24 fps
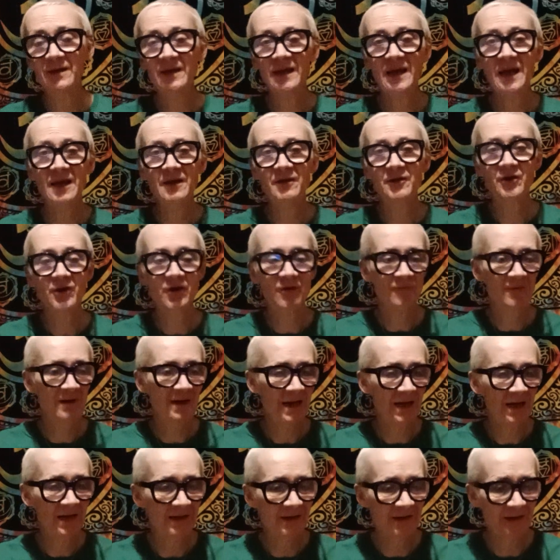canjo
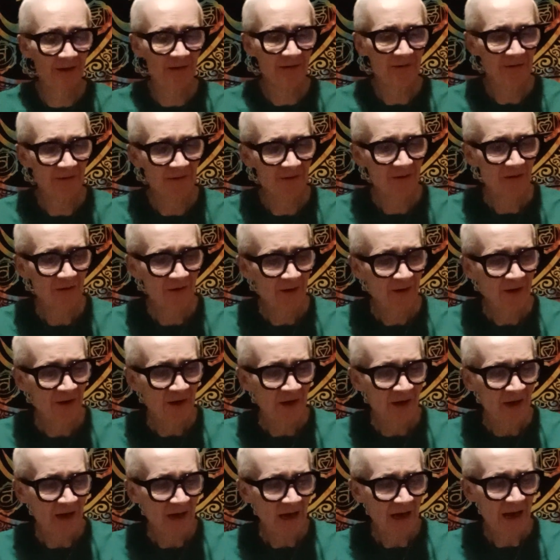related,
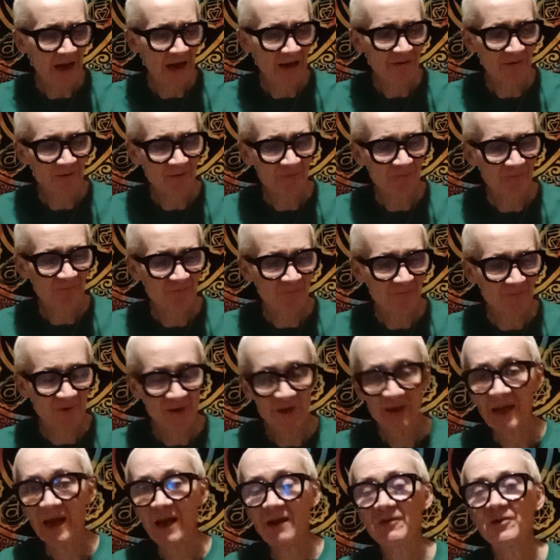and to
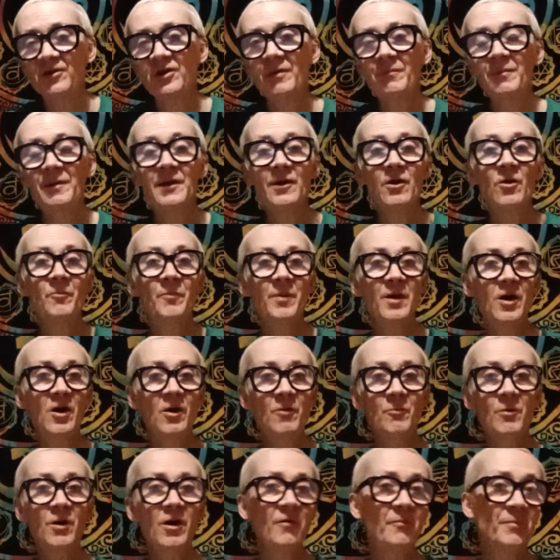catch up a little bit
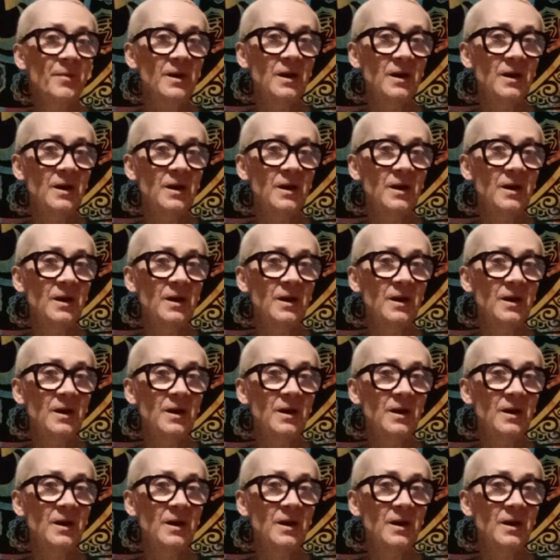on what I've been